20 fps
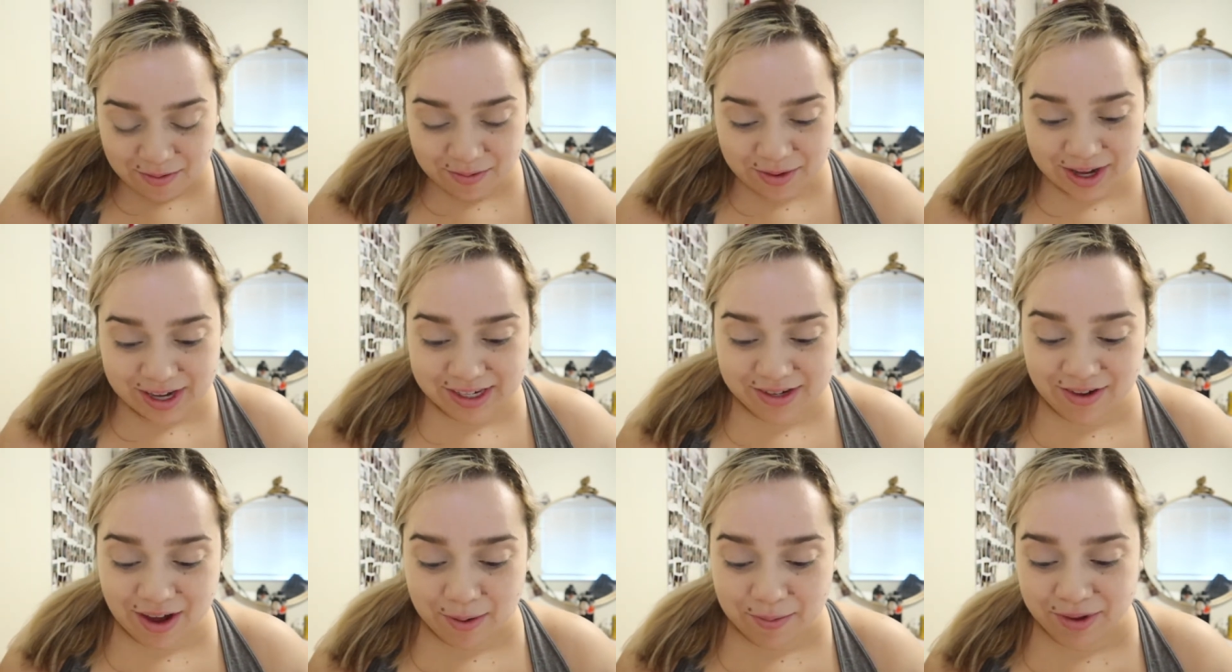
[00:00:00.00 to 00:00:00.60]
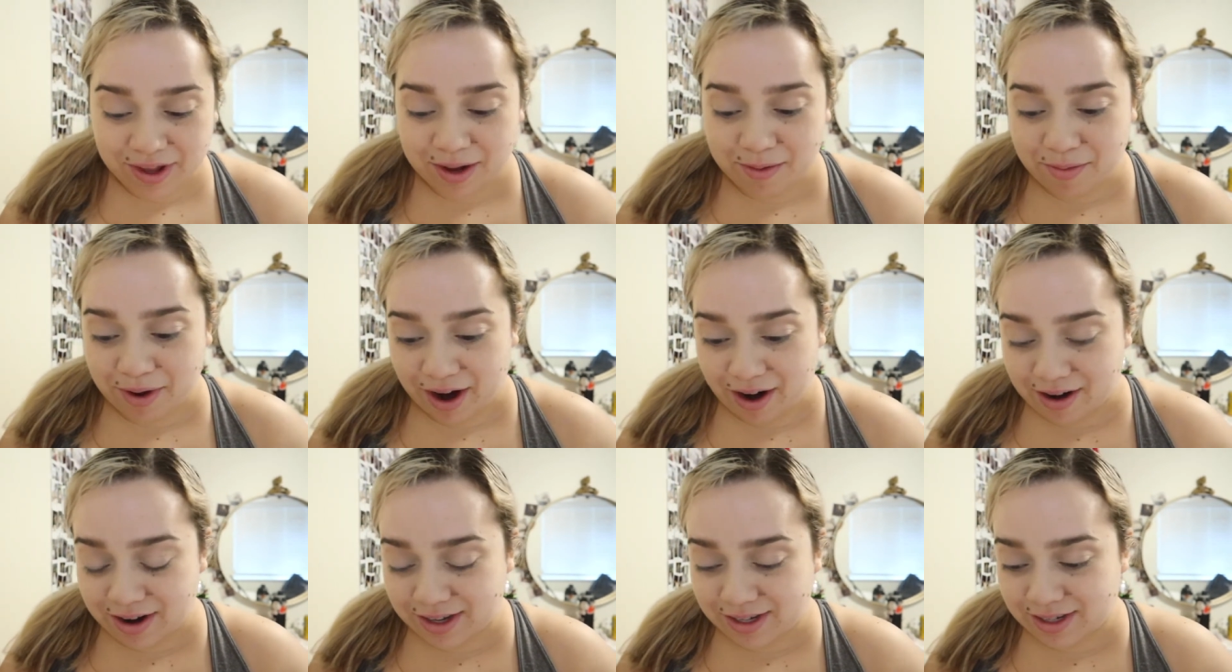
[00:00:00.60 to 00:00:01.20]
Because family in
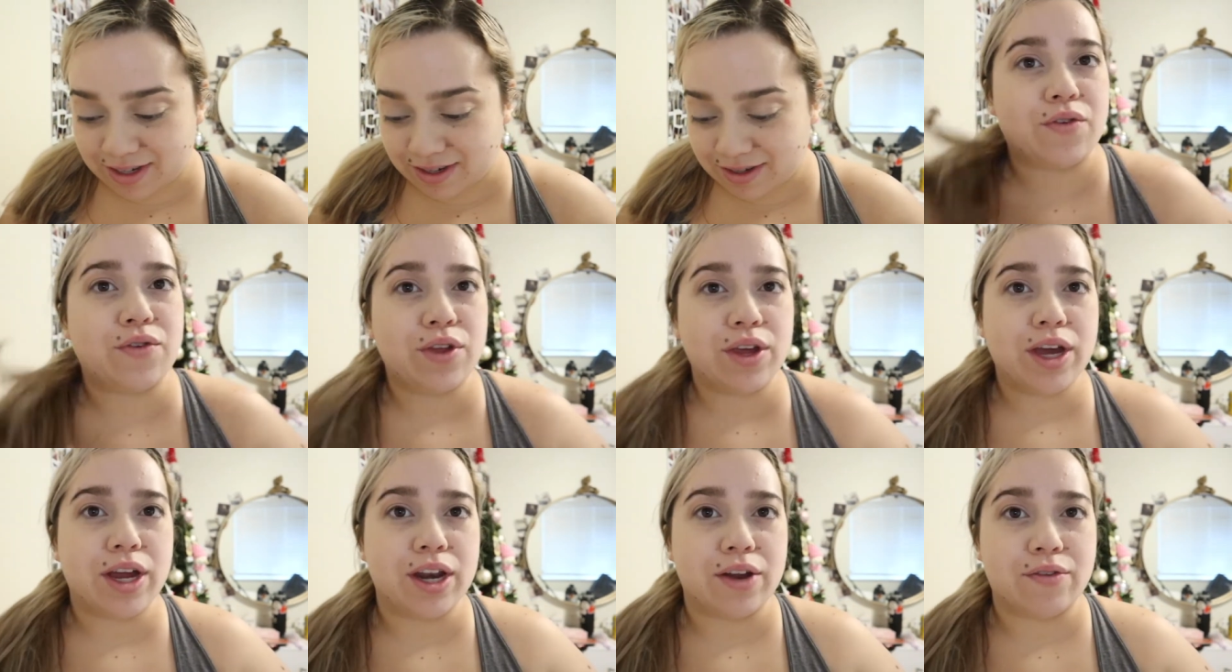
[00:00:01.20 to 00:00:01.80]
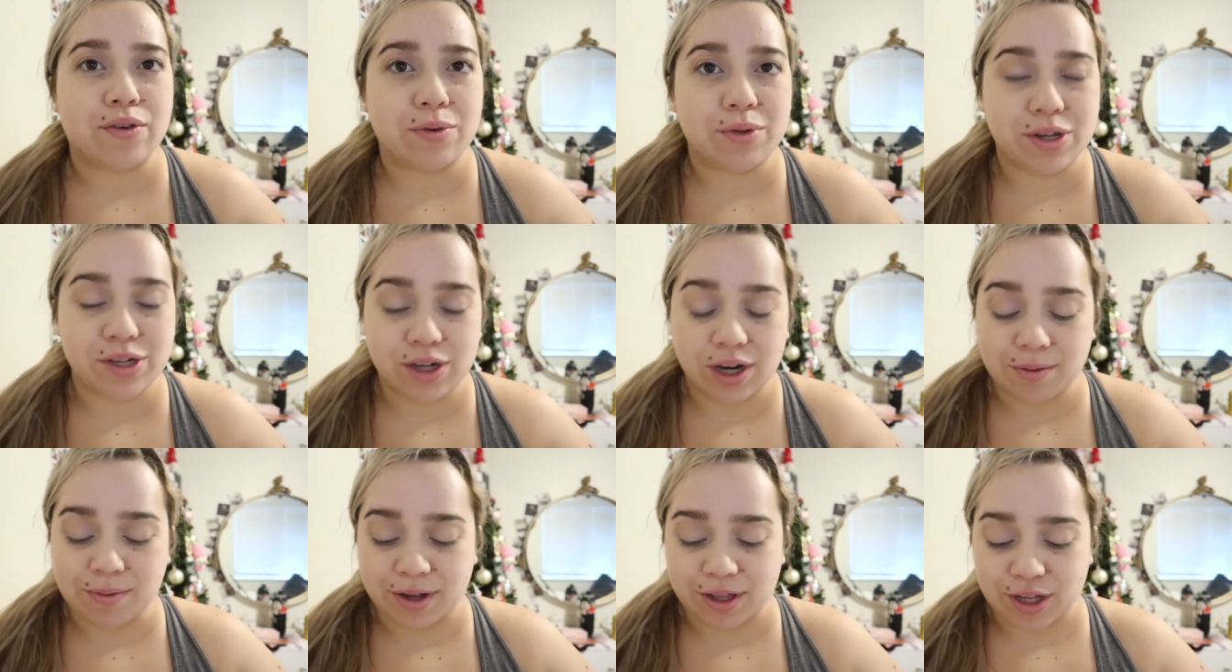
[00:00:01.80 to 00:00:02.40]
Paris. I feel like I never really
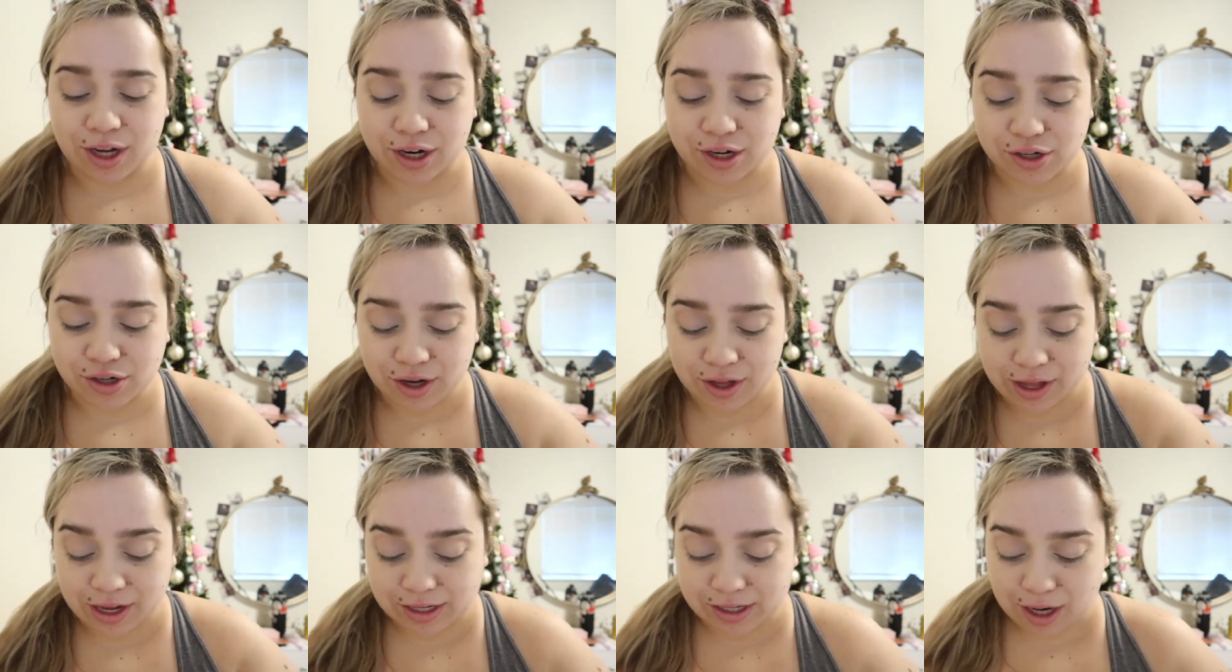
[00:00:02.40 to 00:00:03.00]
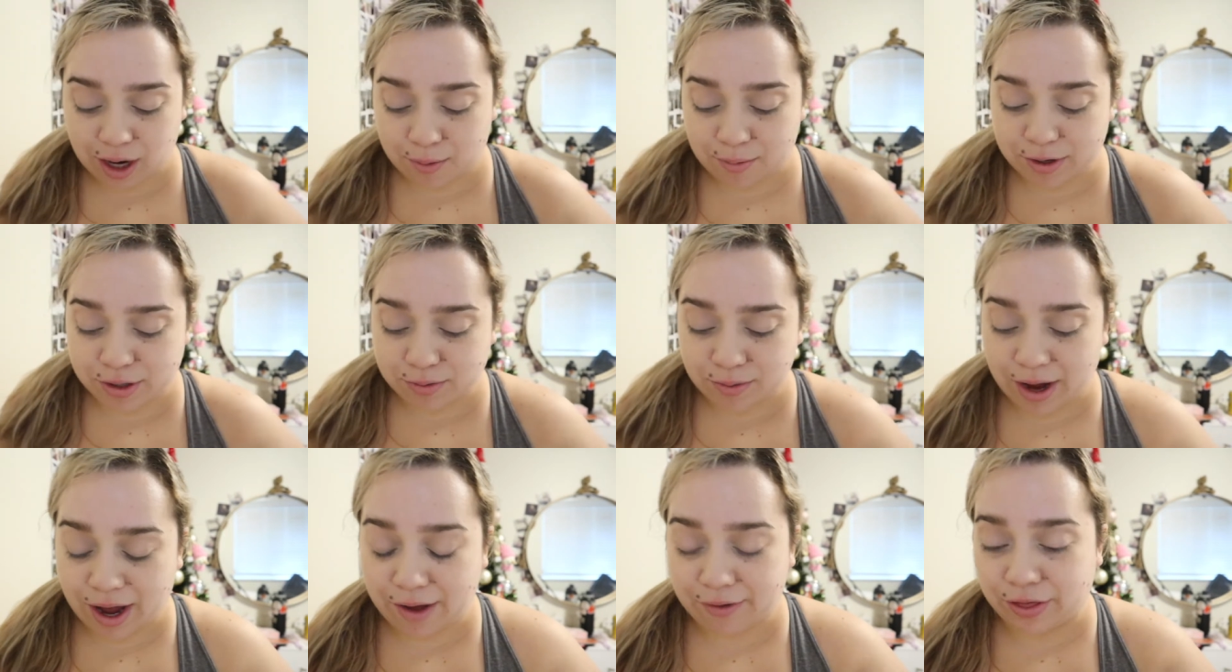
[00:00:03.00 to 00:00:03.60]
talk about luxury things and how much
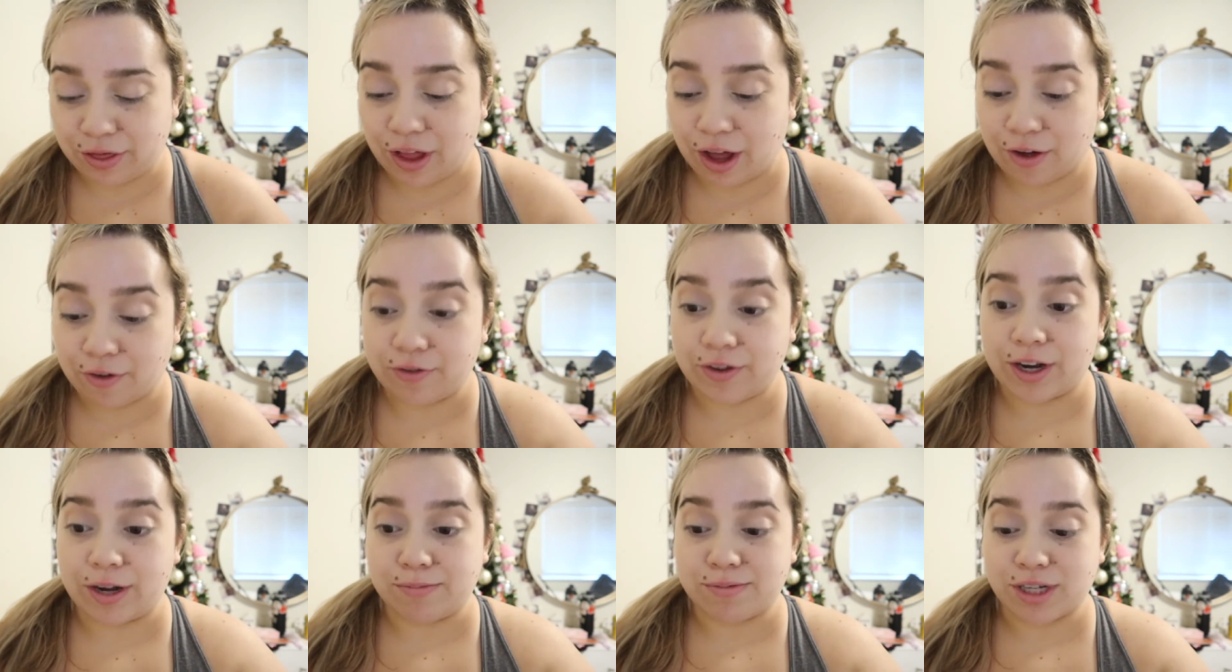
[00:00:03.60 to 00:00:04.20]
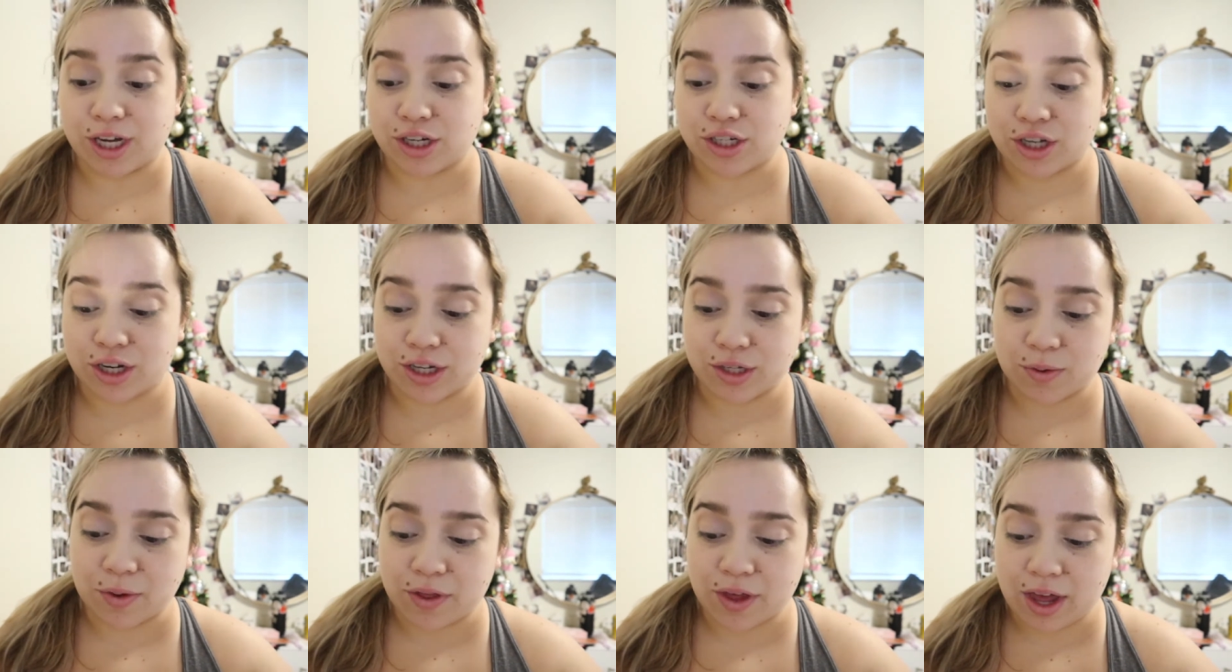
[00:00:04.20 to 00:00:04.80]
my love and obsession
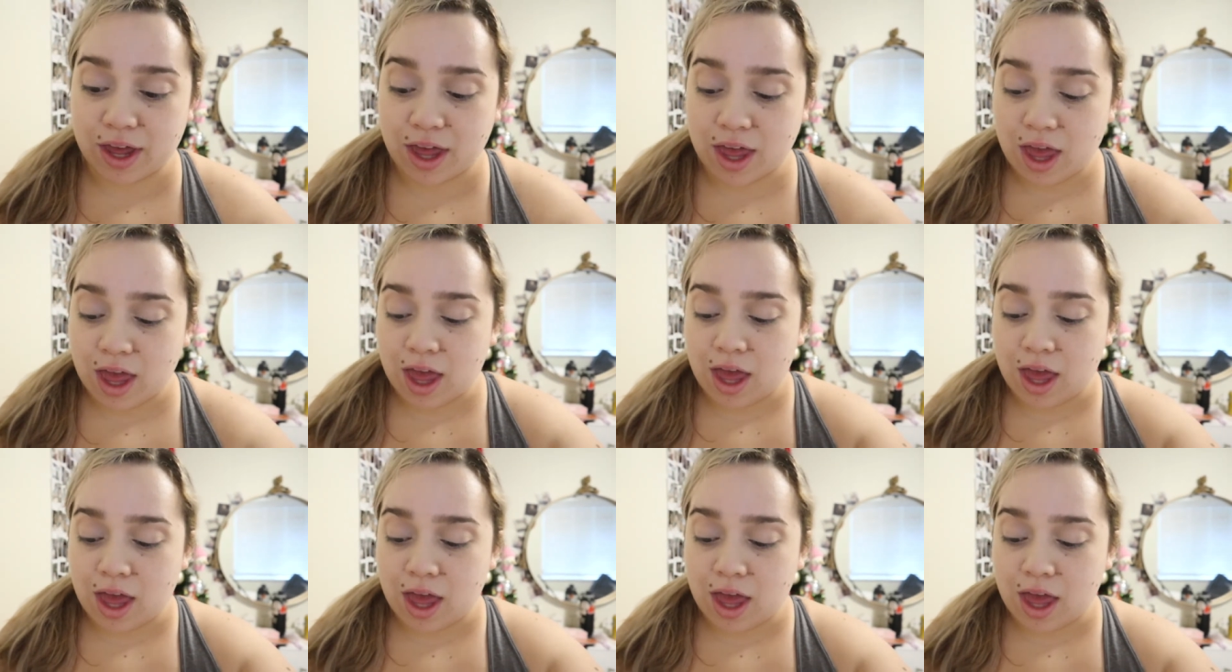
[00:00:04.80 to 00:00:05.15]
is with it